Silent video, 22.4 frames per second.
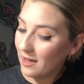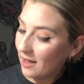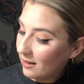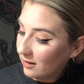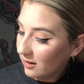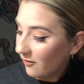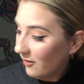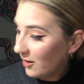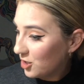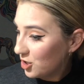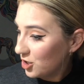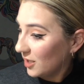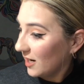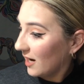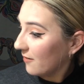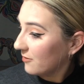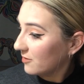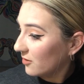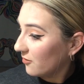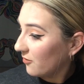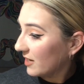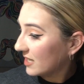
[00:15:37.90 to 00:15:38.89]
I'll eventually have
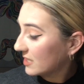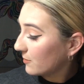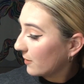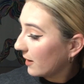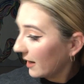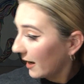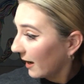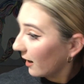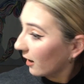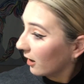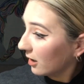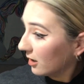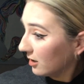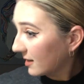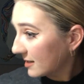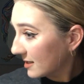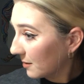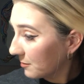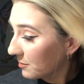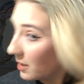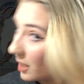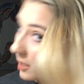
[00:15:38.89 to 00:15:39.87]
to fix my hair because
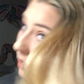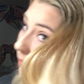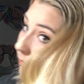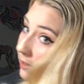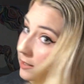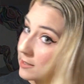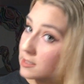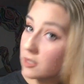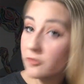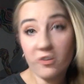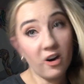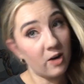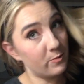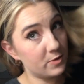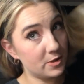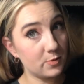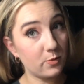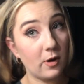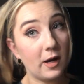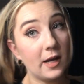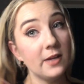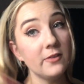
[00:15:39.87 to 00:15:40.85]
I'm not going as the
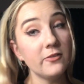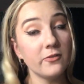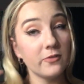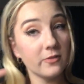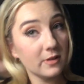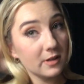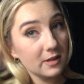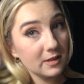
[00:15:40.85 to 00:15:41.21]
farmer's wife.